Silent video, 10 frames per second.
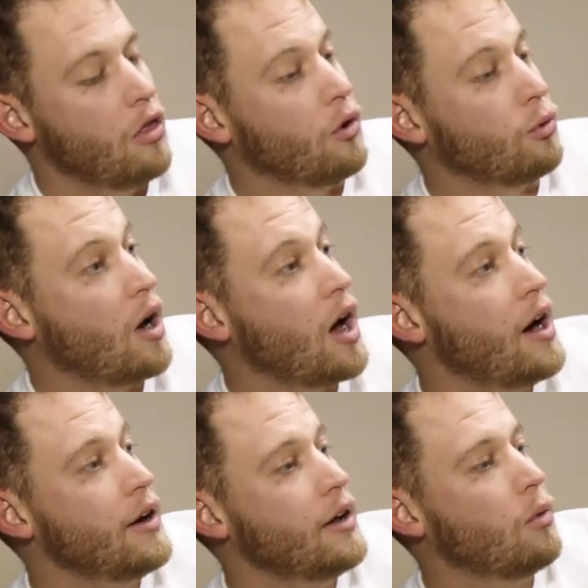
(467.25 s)
The
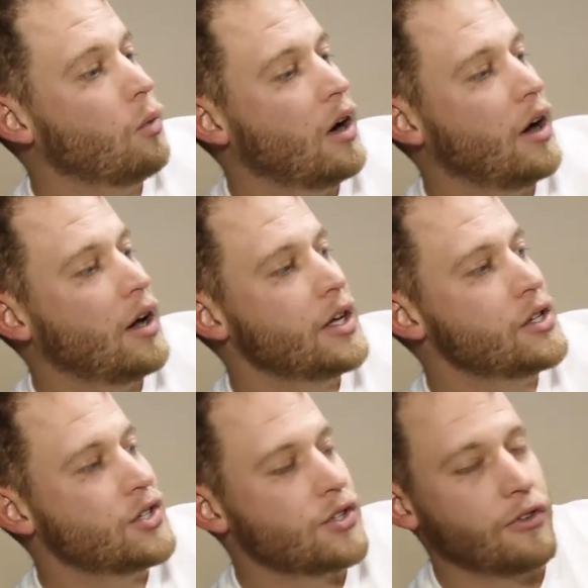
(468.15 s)
rod
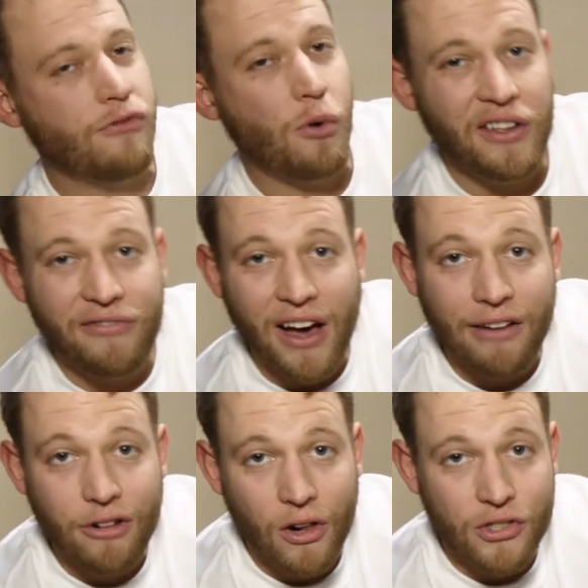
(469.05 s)
was
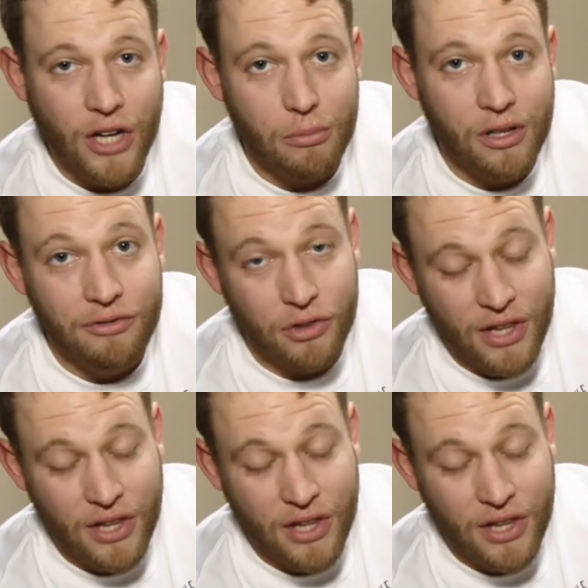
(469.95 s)
$45, I believe.